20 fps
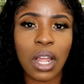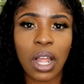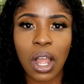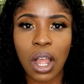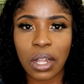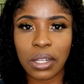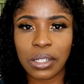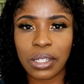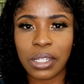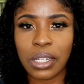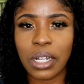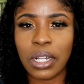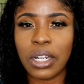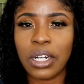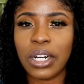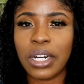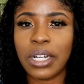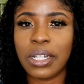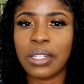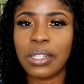
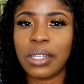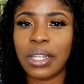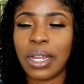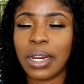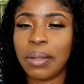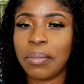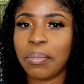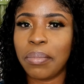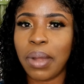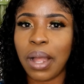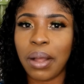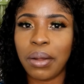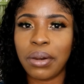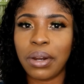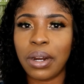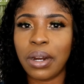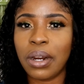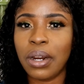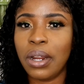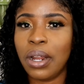concealer and setting
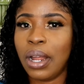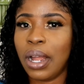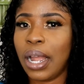powder.